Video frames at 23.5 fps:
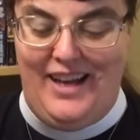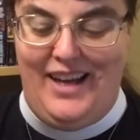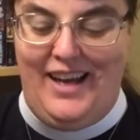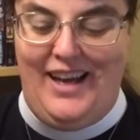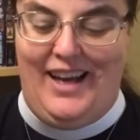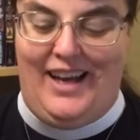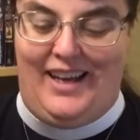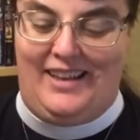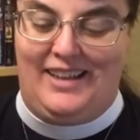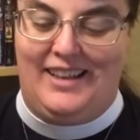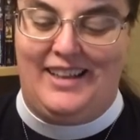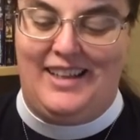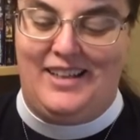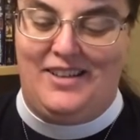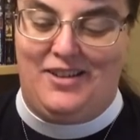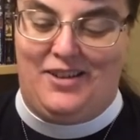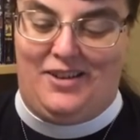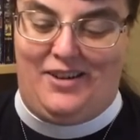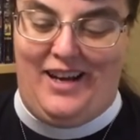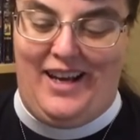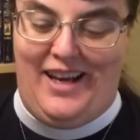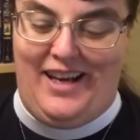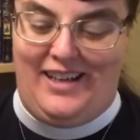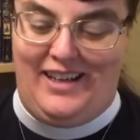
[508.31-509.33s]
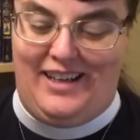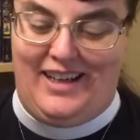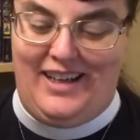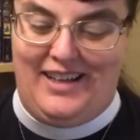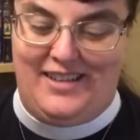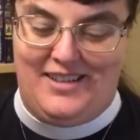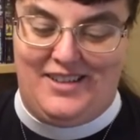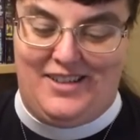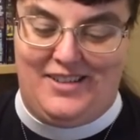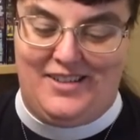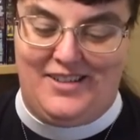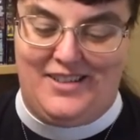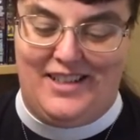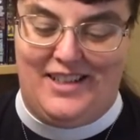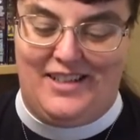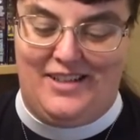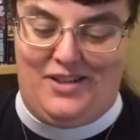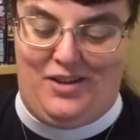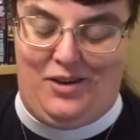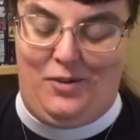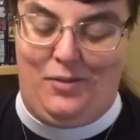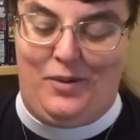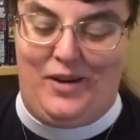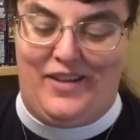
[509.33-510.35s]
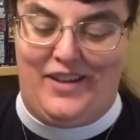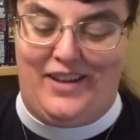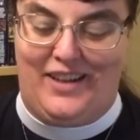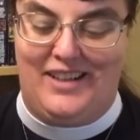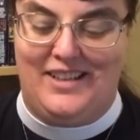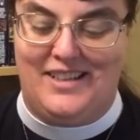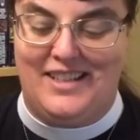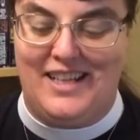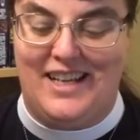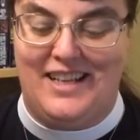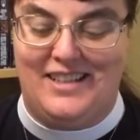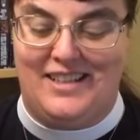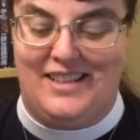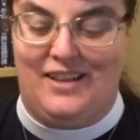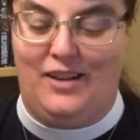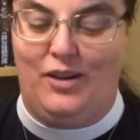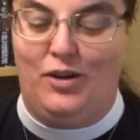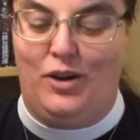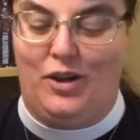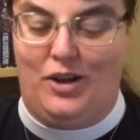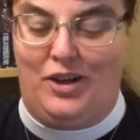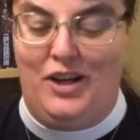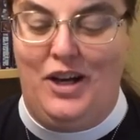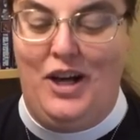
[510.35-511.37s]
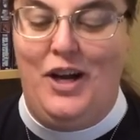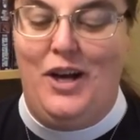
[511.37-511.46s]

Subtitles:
and leaned her head against her sister with a contented look,